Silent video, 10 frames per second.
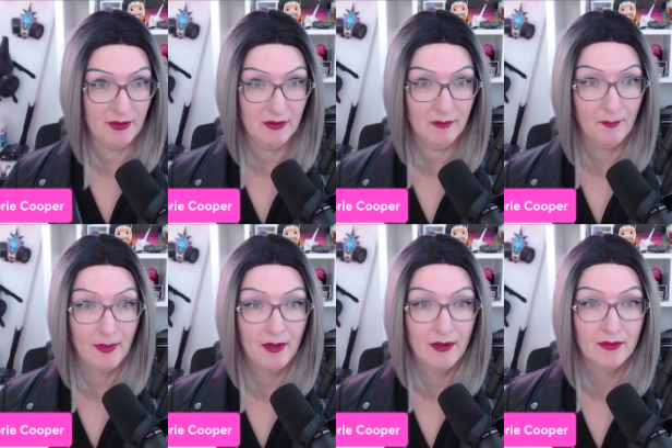here.
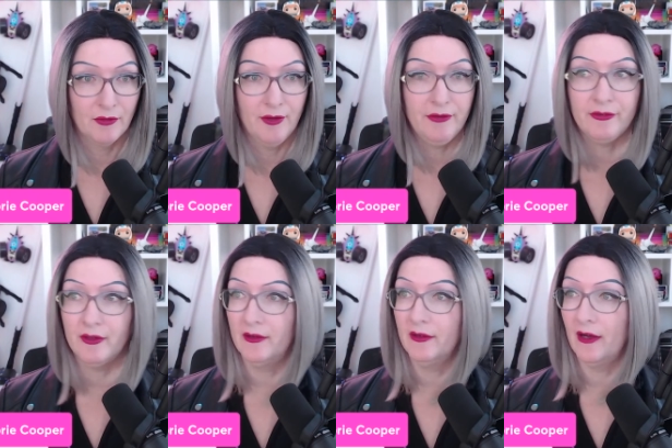So
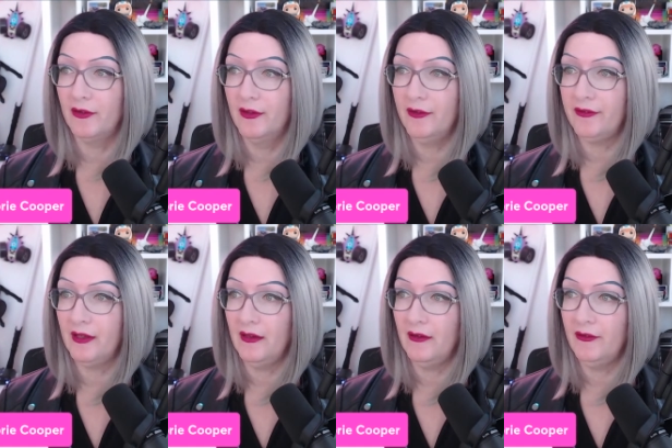actually this
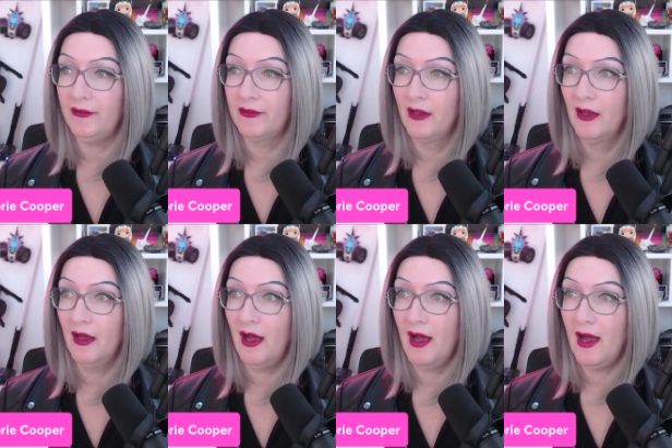is
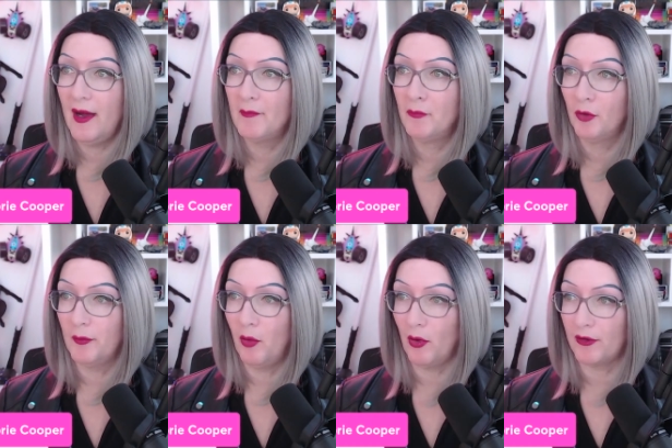Book
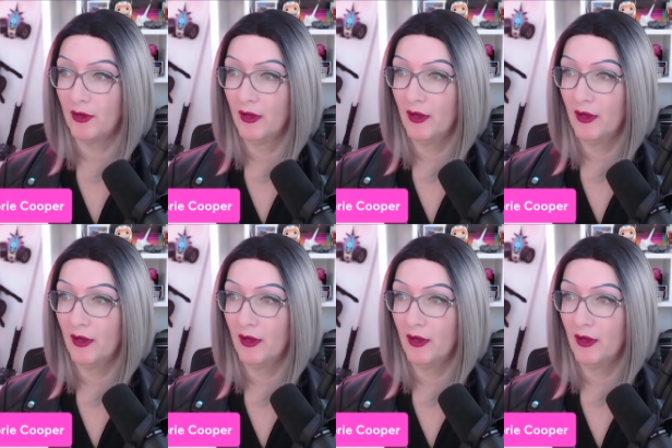Report,